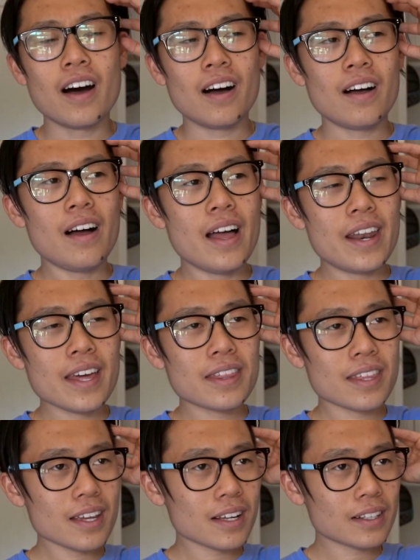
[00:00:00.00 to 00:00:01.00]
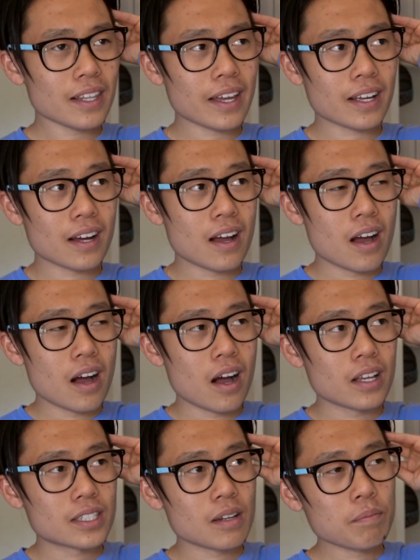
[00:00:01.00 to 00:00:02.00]
And I think like
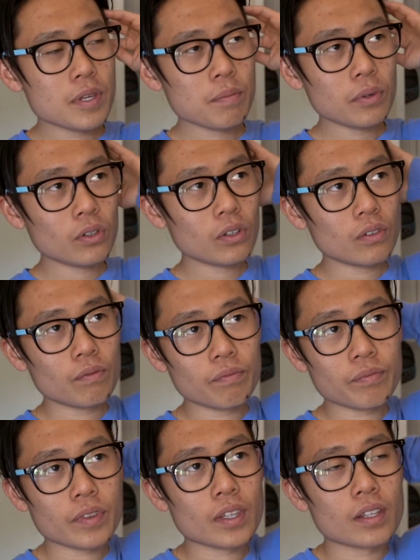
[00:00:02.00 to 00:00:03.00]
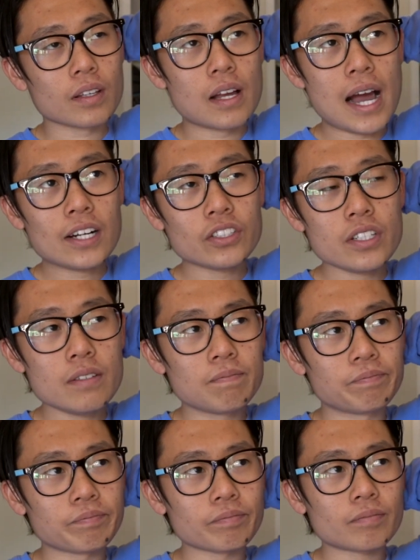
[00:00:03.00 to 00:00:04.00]
some people
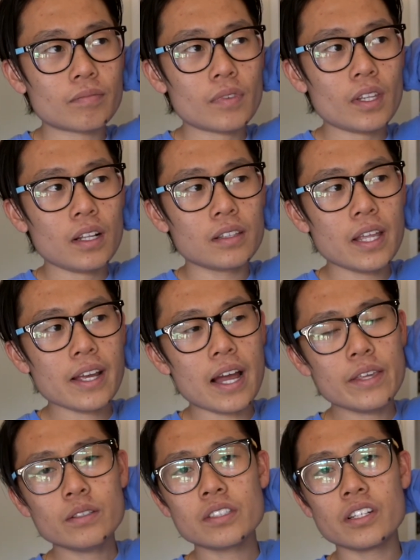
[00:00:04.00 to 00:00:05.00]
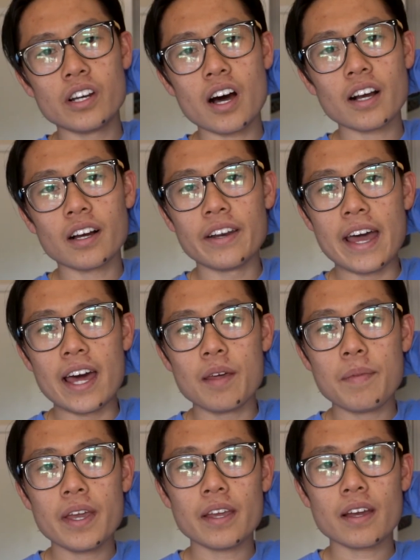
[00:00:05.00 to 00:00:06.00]
actually, like I used to knock on
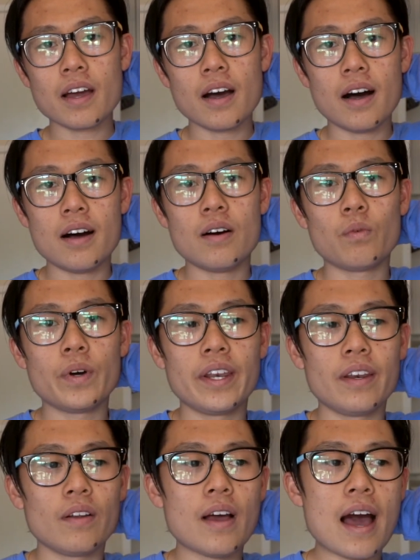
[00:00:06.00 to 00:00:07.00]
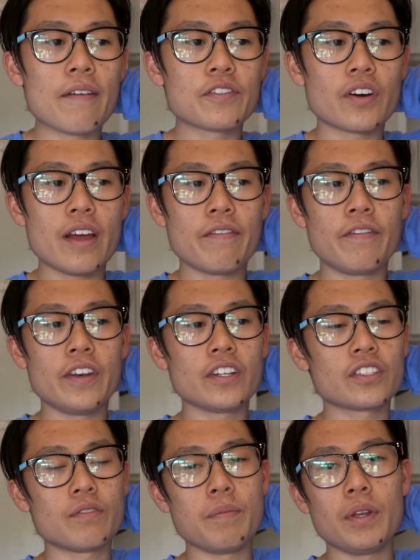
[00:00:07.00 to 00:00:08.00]
anime when after I
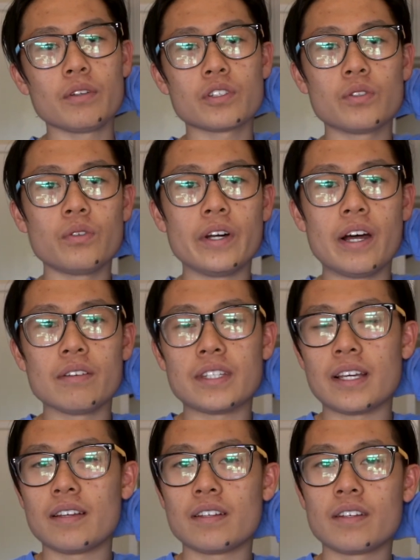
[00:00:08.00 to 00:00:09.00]
finished middle school and I was like